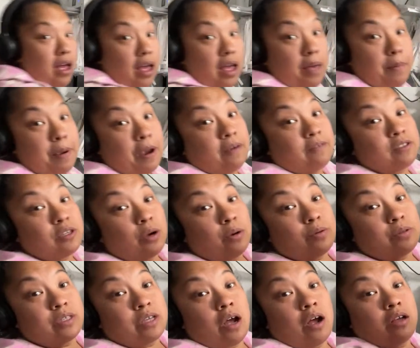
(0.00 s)
A pair of toe
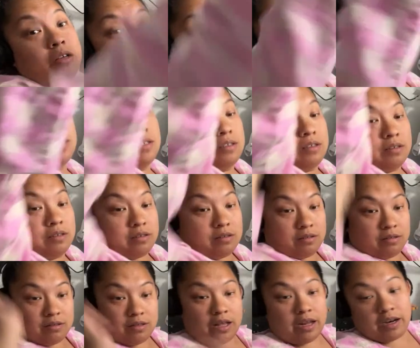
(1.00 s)
socks.
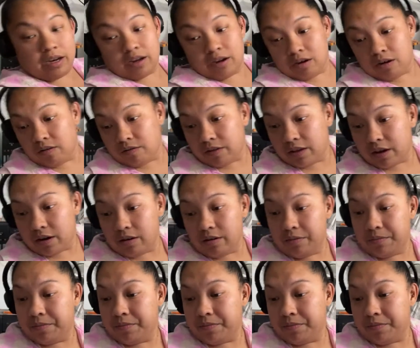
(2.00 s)
Let me go over there.